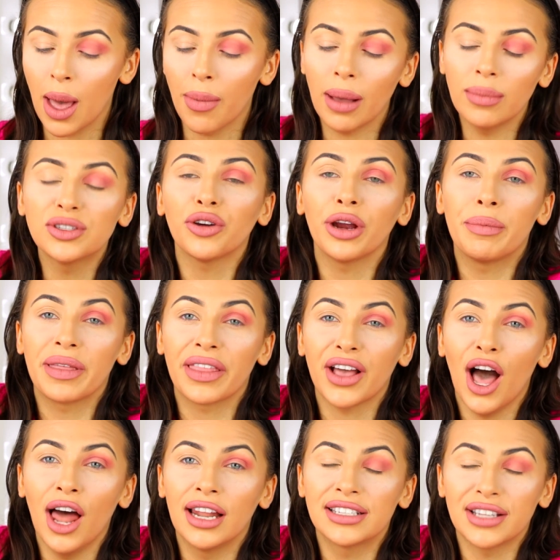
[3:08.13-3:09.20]
I'm sorry, but the
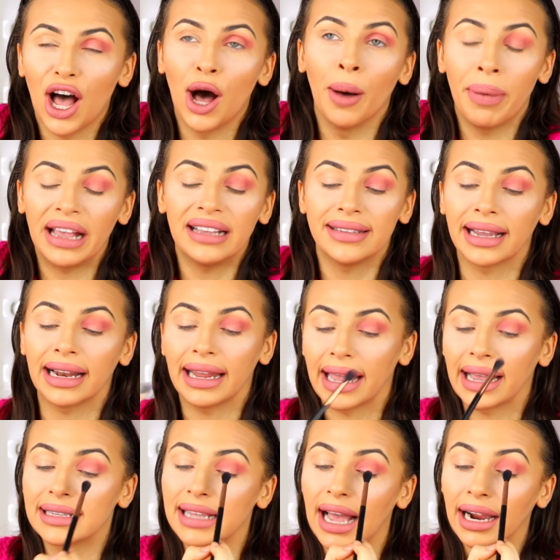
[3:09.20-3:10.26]
colours are basically
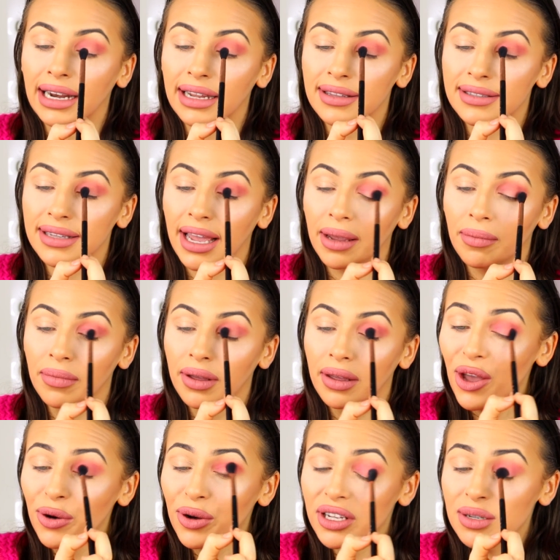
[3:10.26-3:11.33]
exactly the same.
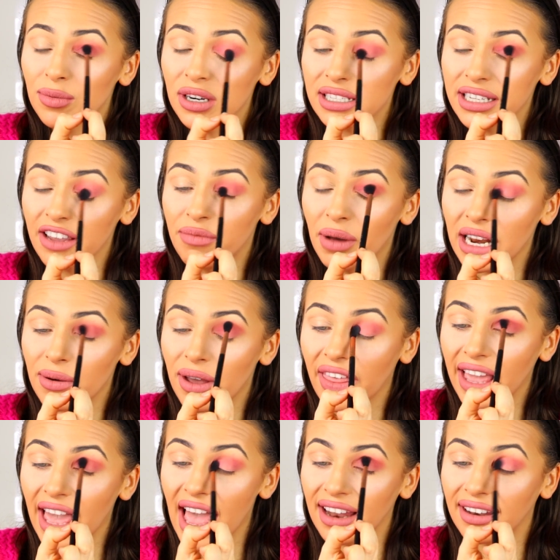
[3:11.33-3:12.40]
Who doesn't want to save money where
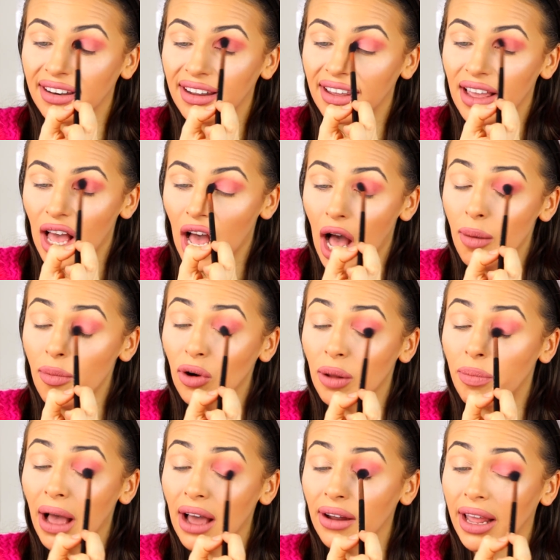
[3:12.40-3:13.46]
they can? I'm all
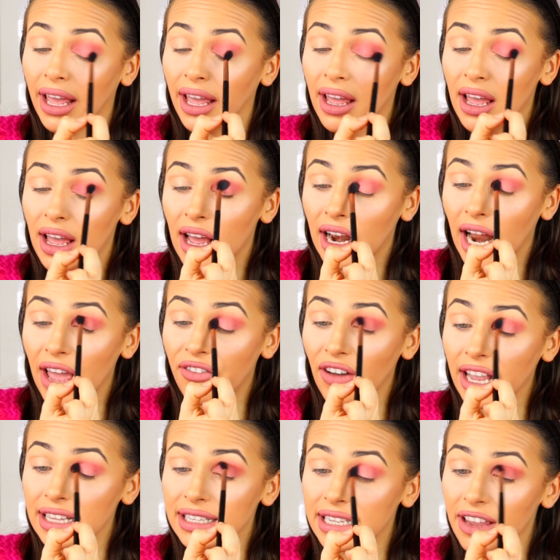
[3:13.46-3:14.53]
about it. Like, if
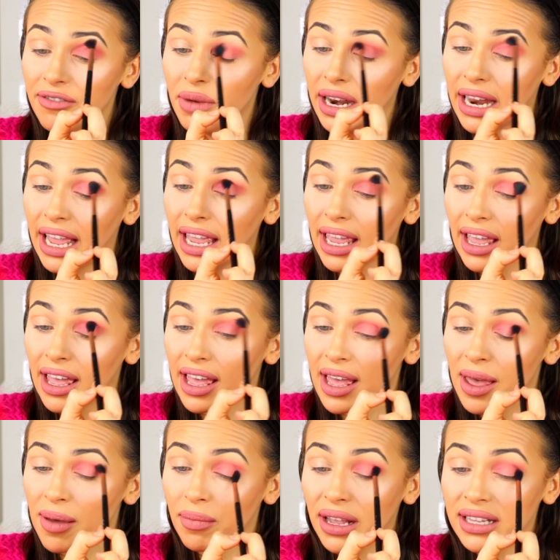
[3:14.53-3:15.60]
I can save money, it
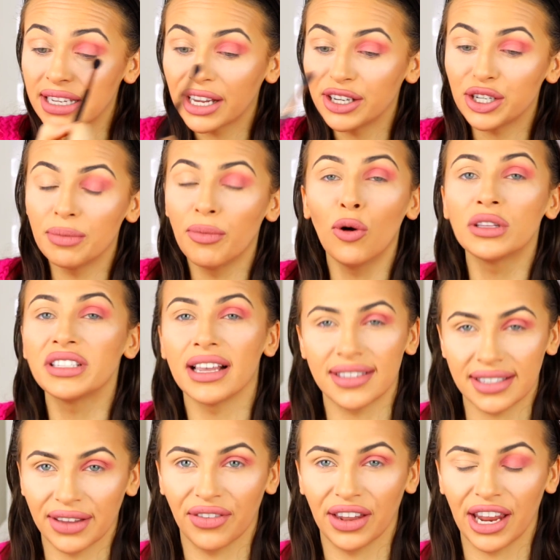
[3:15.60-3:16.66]
means I can do more
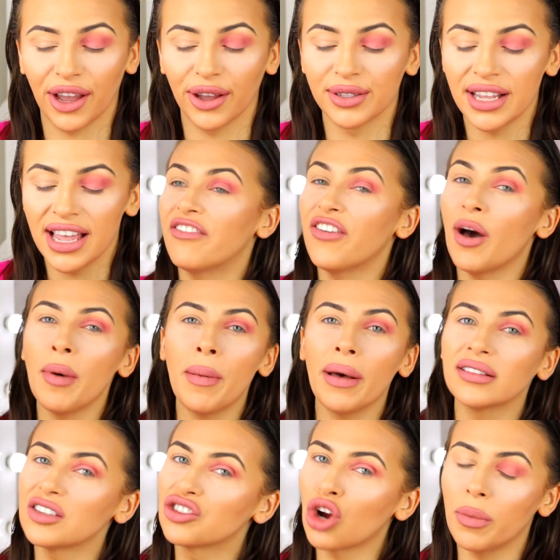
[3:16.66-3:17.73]
testing videos. If I'm
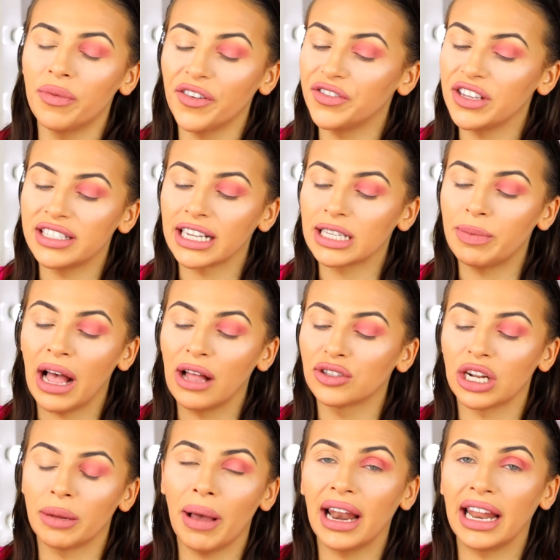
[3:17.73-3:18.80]
about to drop £56
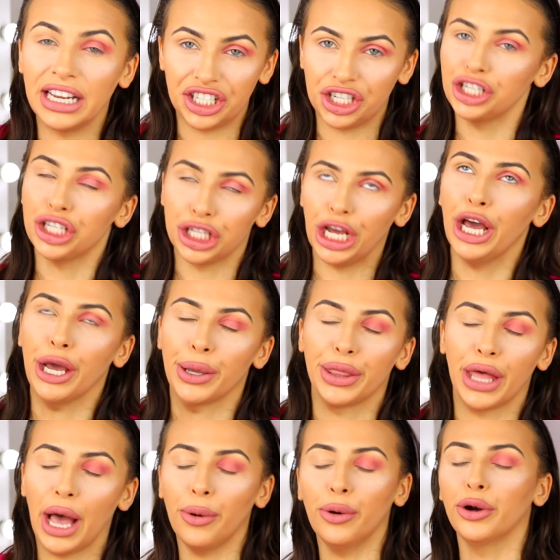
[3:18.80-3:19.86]
on a palette, just know that
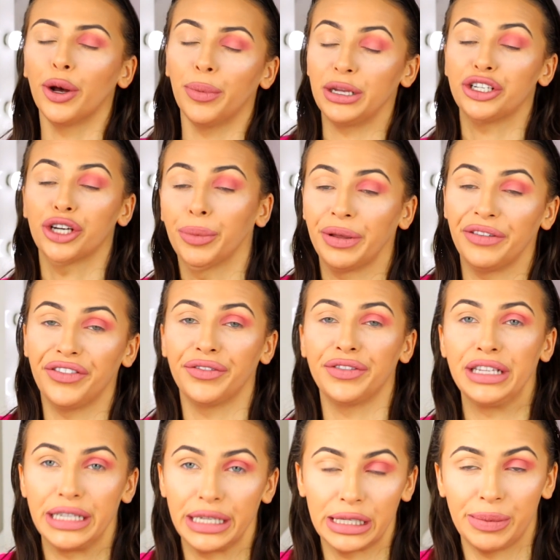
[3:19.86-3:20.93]
I will not be dropping
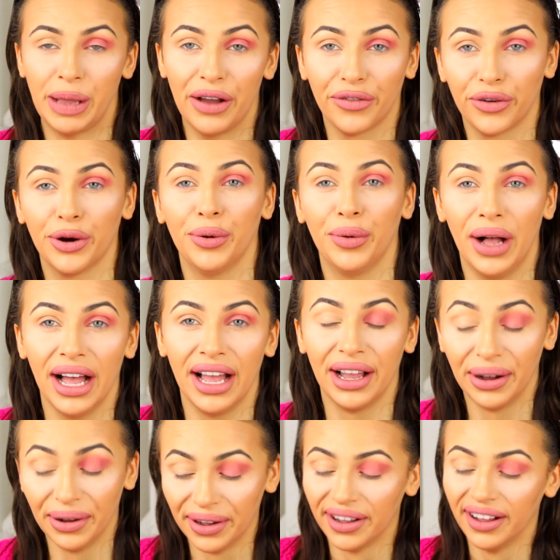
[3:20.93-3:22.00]
£56 for a
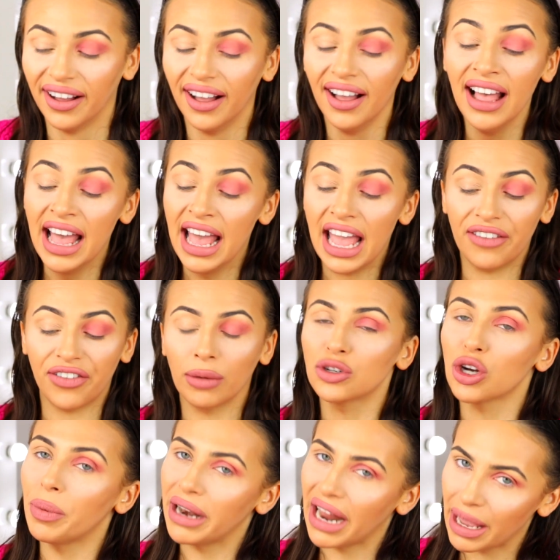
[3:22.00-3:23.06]
while. If I'm
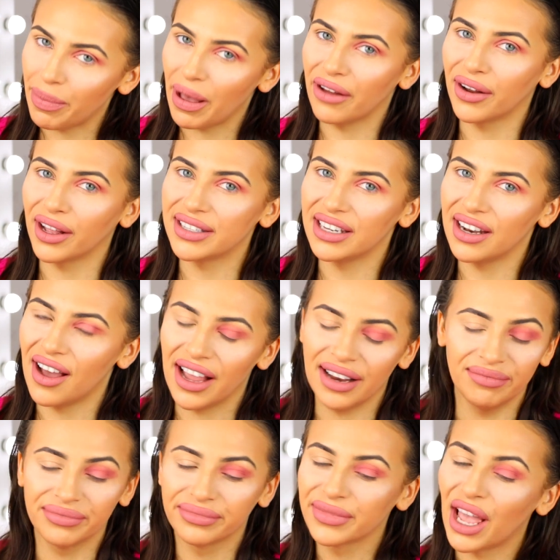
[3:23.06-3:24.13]
dropping
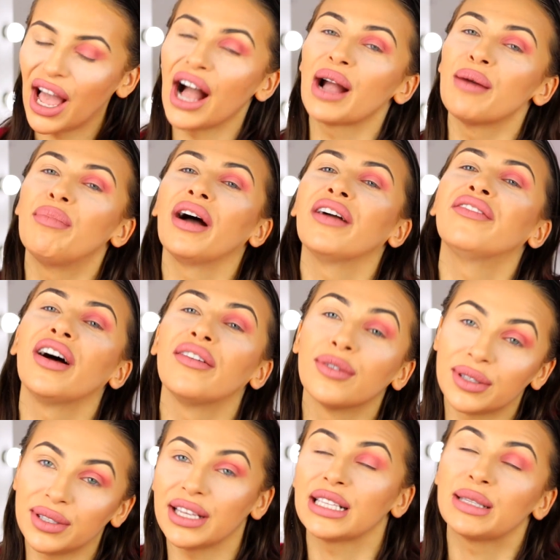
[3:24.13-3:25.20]
£8.99, I could buy 5
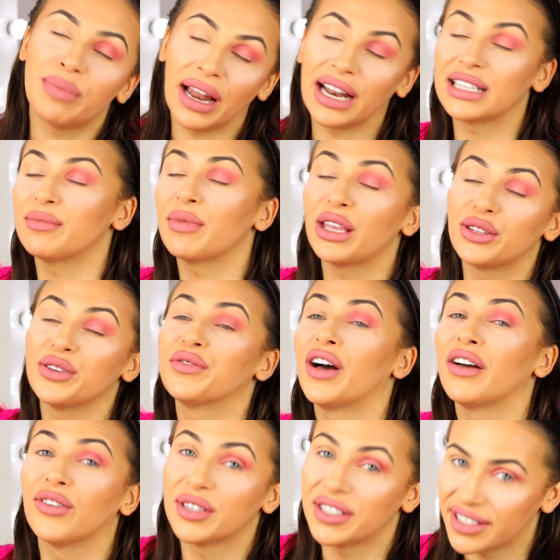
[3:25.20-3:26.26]
or 6 palettes and we can do
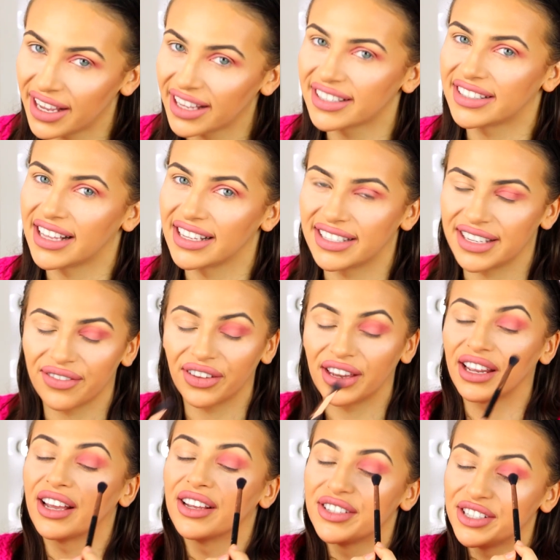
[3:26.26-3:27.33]
5 or 6 testing
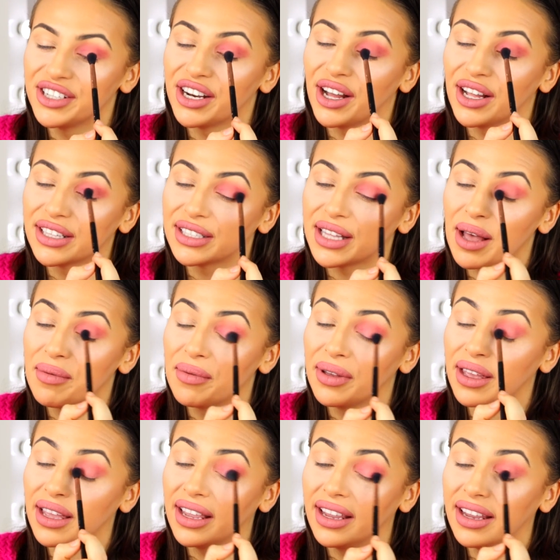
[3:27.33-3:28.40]
videos. Do you know what I
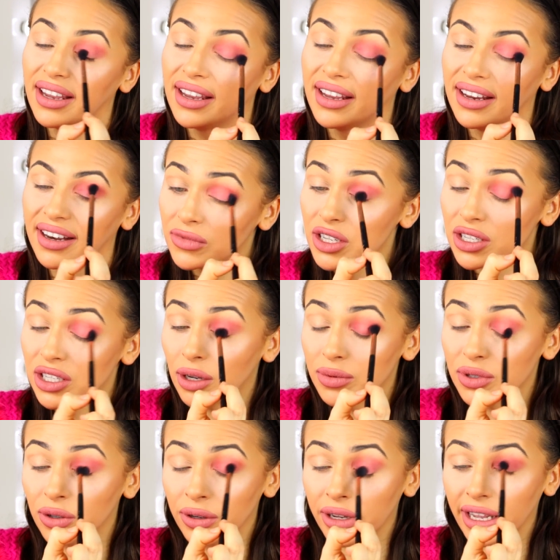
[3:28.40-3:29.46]
mean? Just stop
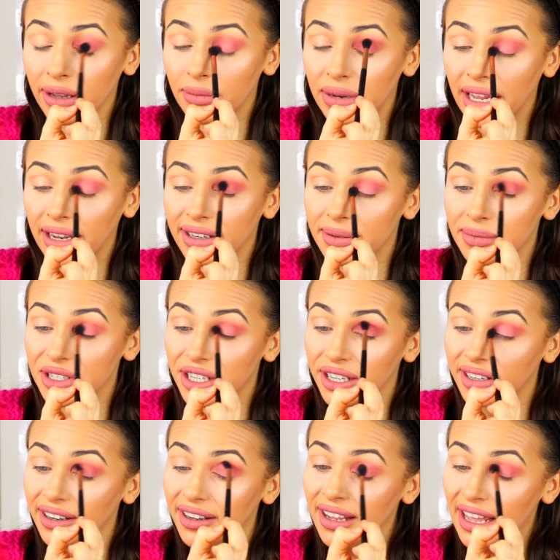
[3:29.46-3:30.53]
talking and blend,
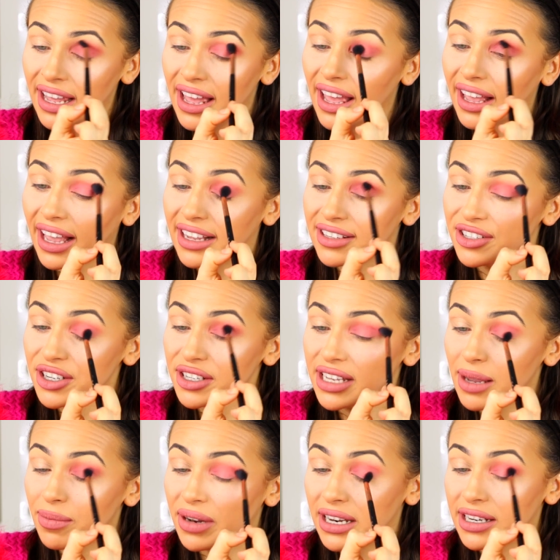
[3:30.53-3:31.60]
Imogen. Okay, so just
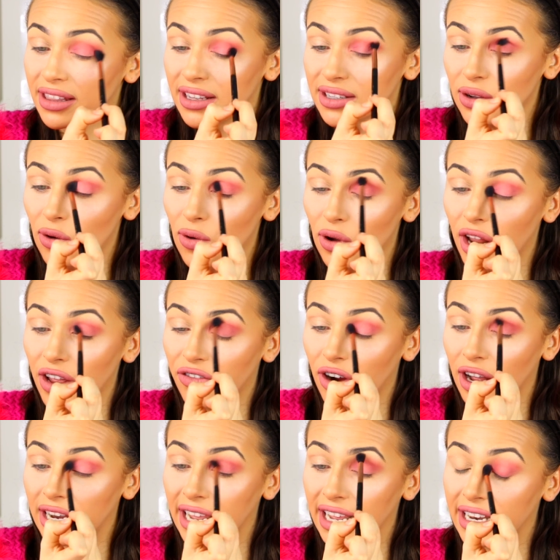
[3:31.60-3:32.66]
keep blending this all over
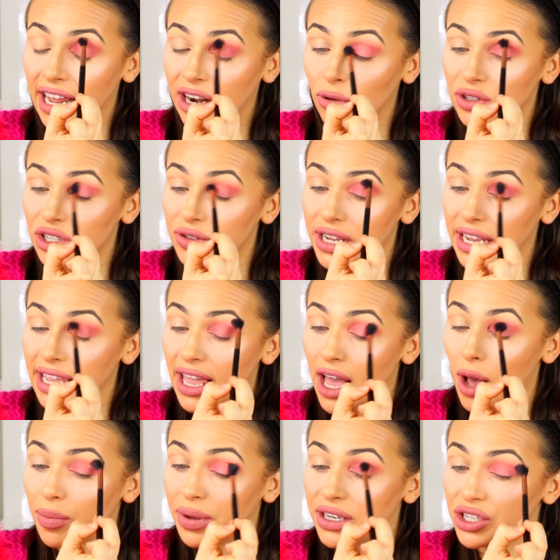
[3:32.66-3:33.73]
our lid and also taking it
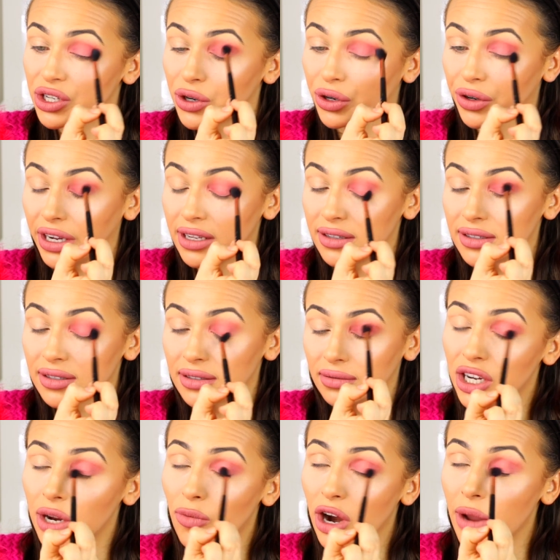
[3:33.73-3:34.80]
up into your crease.
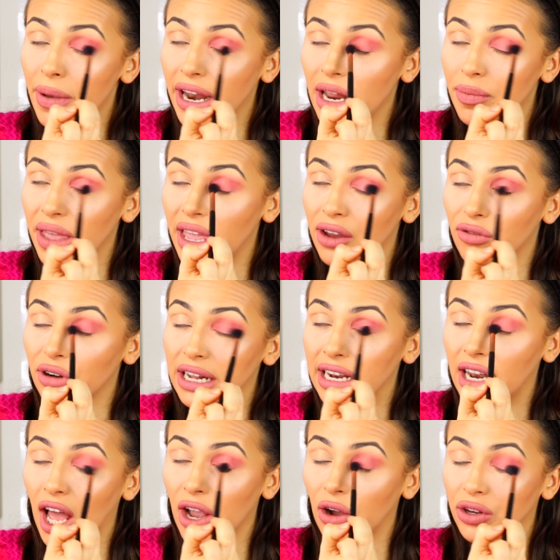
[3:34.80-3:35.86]
Don't worry about it being really
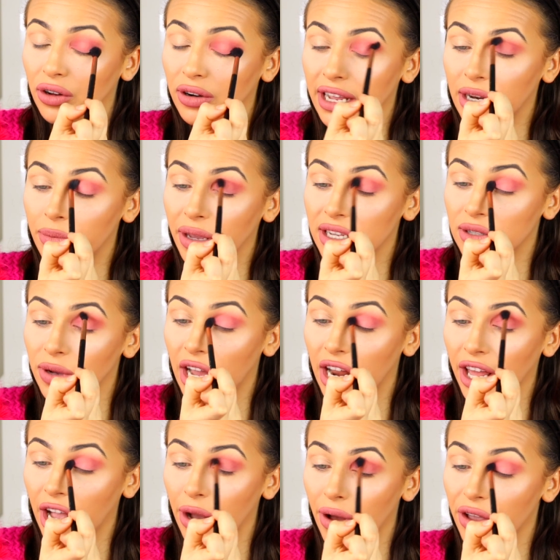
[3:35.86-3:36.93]
light on your lid because we're
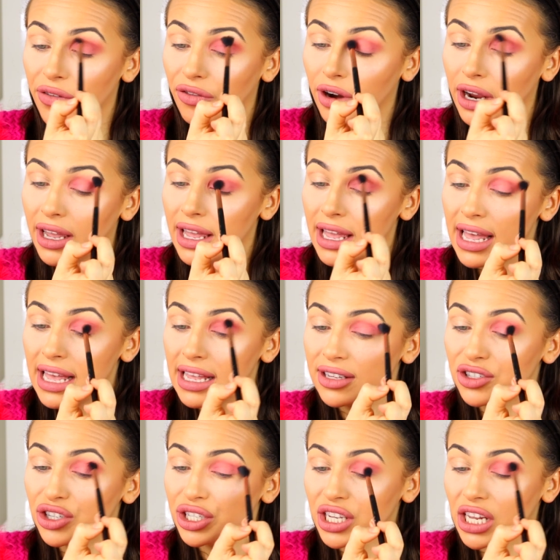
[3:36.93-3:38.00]
going to go over it.
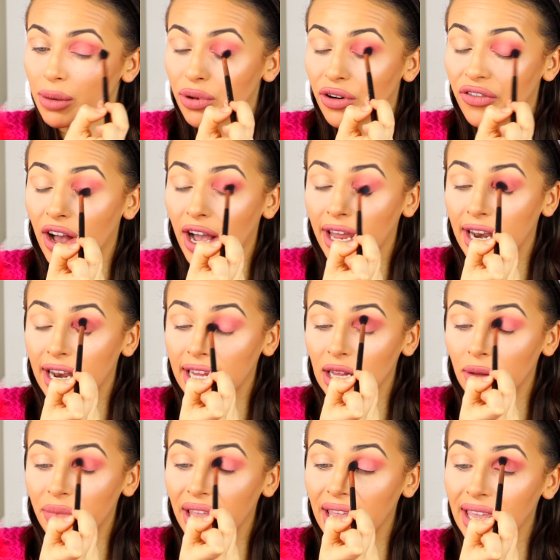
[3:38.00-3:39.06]
It's just going to provide a
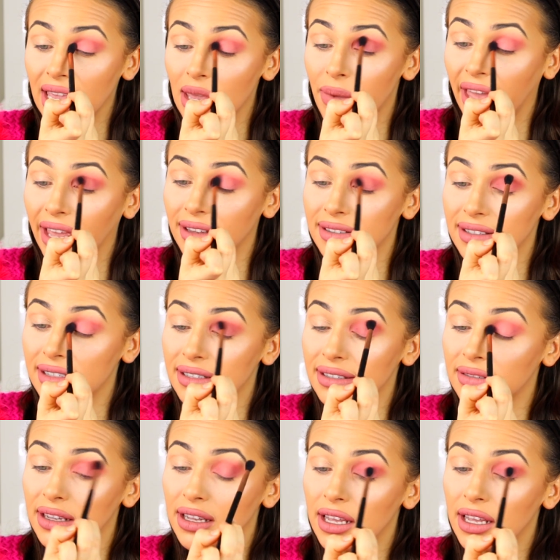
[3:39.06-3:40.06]
little pinky base.